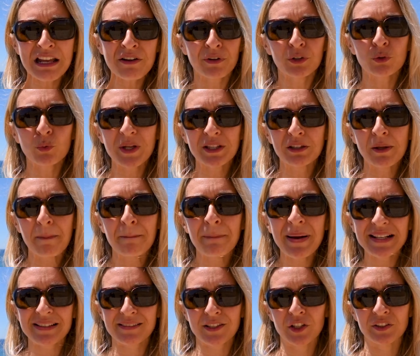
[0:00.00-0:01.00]
Even with the
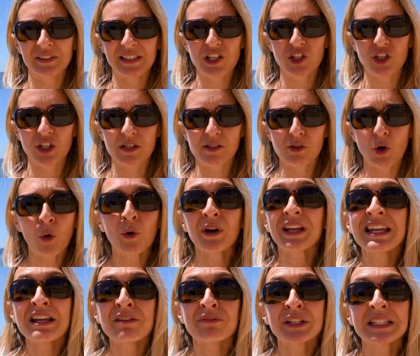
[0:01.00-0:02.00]
best conditions or
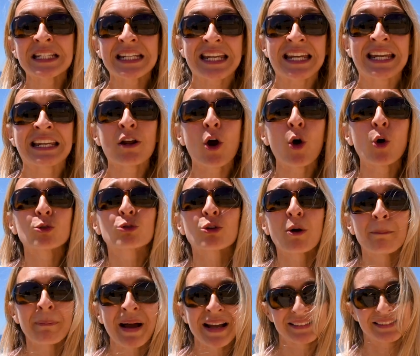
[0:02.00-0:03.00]
even in
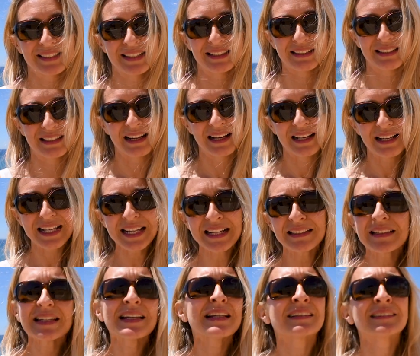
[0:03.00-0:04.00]
automatic,
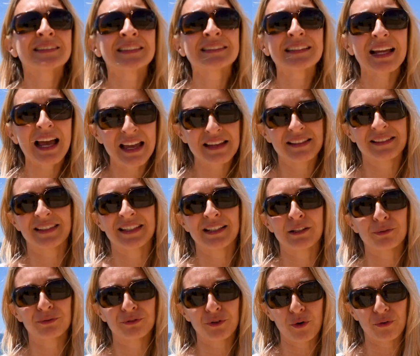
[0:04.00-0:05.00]
it isn't
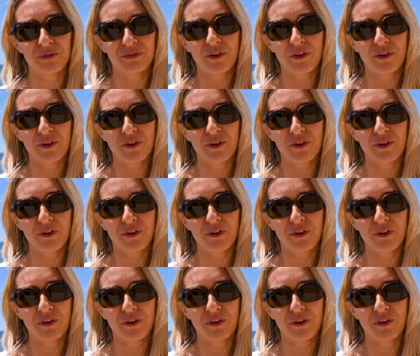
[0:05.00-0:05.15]
ideal for